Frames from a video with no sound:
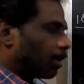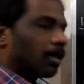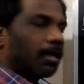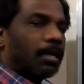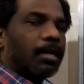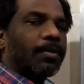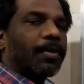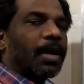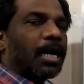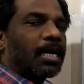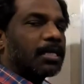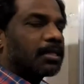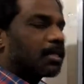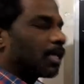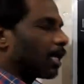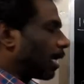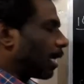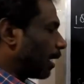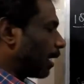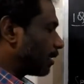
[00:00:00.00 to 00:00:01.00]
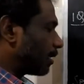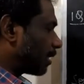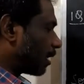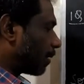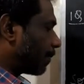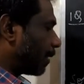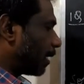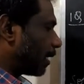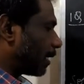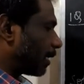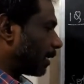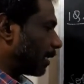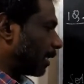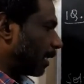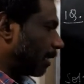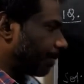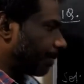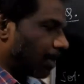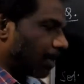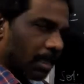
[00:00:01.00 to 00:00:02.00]
divides the line segment
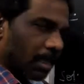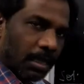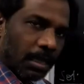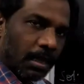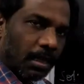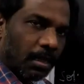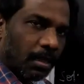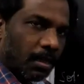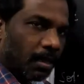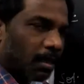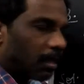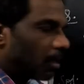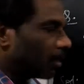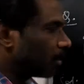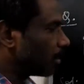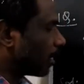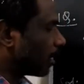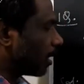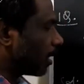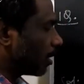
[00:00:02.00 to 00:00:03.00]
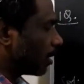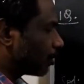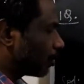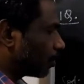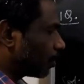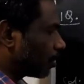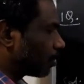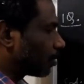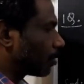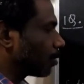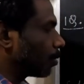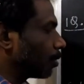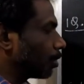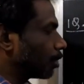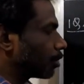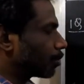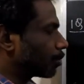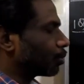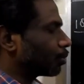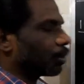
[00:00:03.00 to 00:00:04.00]
AB in the ratio
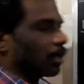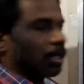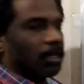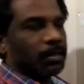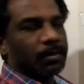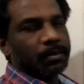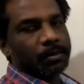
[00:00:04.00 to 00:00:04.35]
2:3.